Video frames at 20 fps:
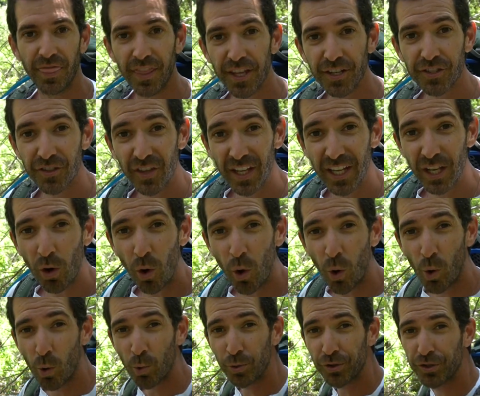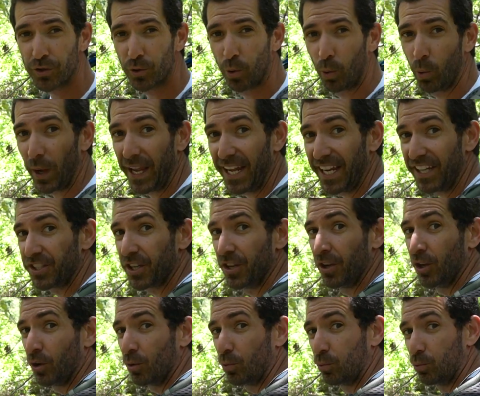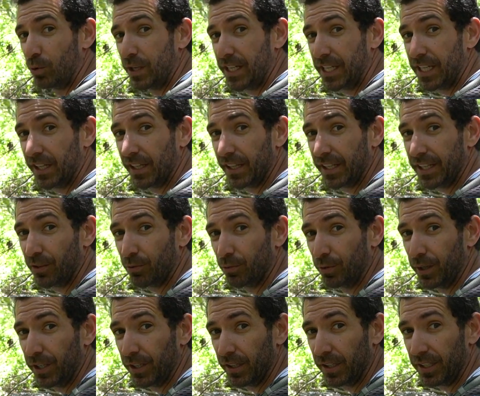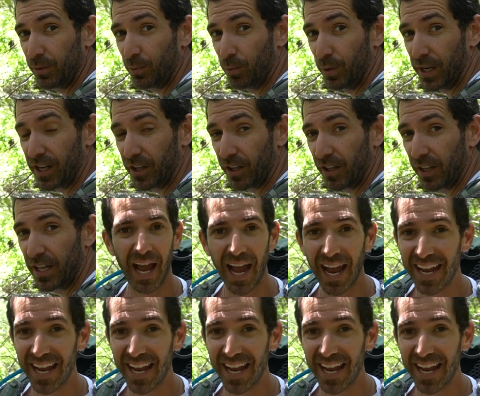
This thing holds the weight really, really well.